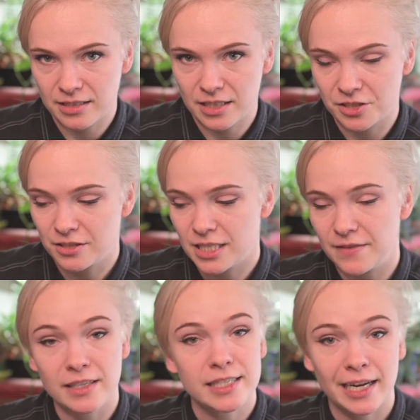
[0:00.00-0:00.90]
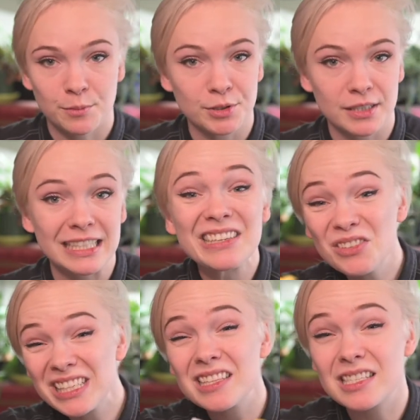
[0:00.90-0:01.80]
stations in the entire book,
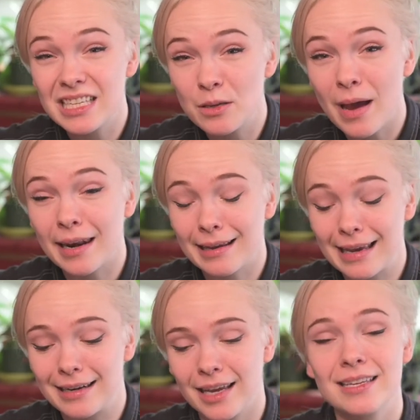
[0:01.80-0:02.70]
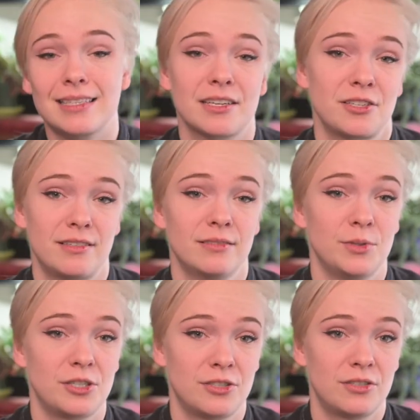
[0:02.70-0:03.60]
even in the cinematic and night section,
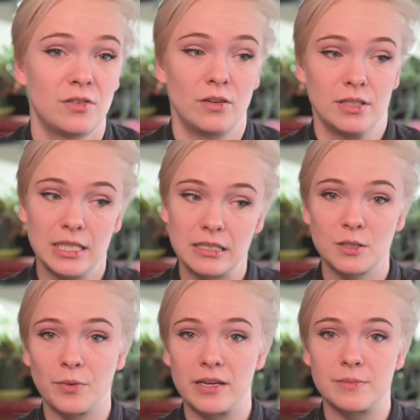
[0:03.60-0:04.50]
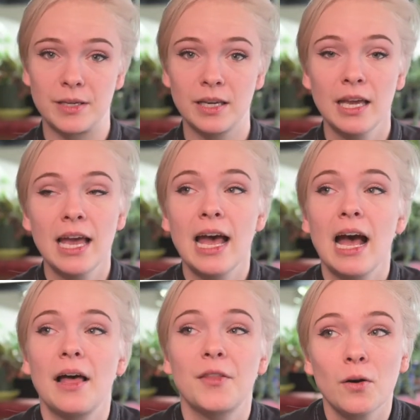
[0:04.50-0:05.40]
which did surprise me.
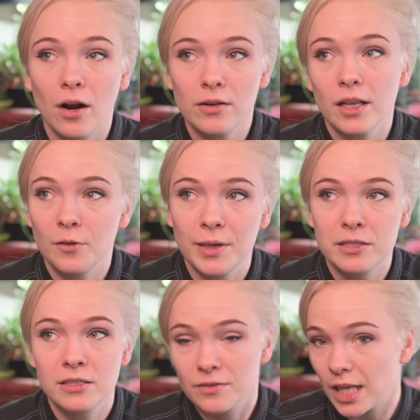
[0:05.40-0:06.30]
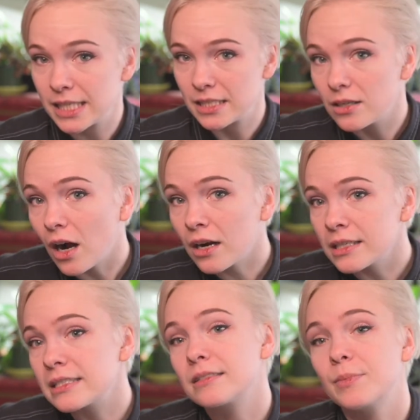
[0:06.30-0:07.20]
There are a lot of pictures of classic
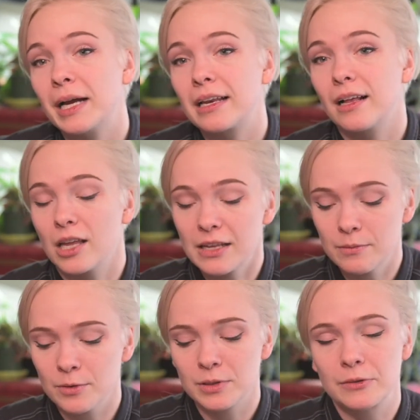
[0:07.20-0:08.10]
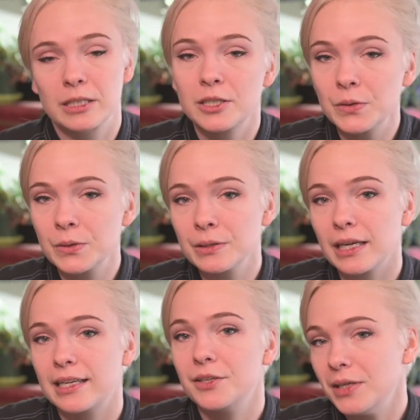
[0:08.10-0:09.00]
cars, but a lot of them are really, really cool
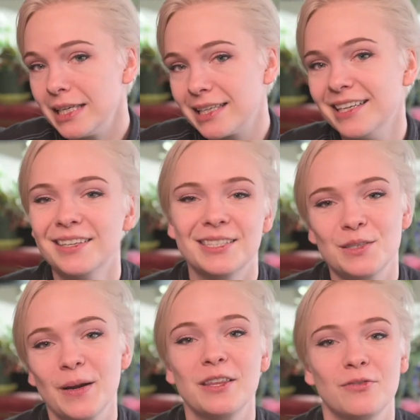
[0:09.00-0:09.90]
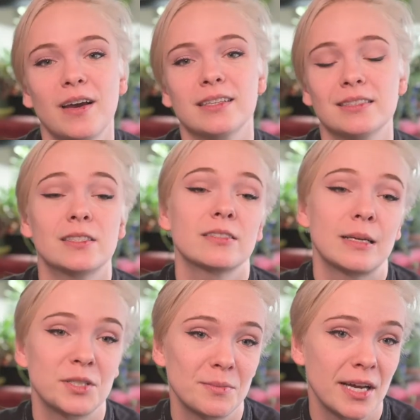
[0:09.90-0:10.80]
and unique, despite the fact that their
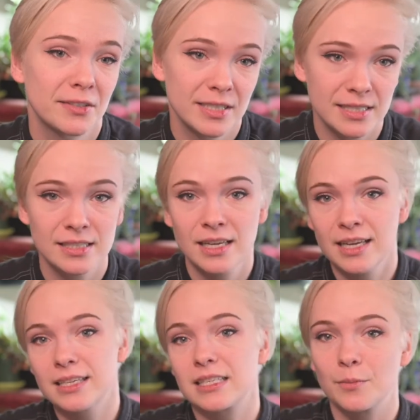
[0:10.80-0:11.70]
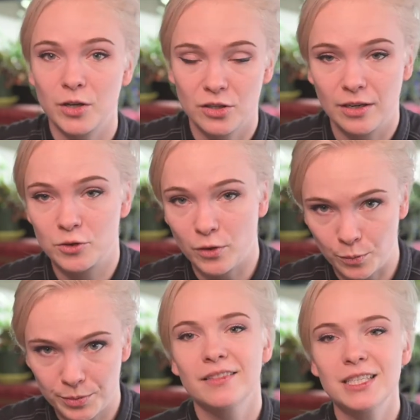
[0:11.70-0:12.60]
subject matter is somewhat of a
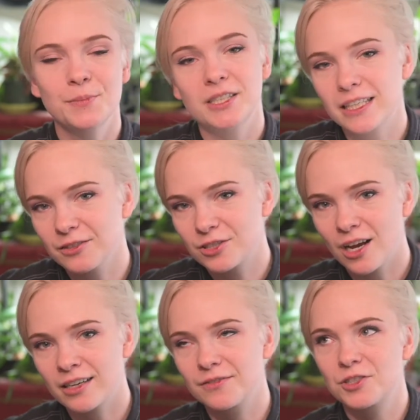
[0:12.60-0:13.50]
trope. This particular shot of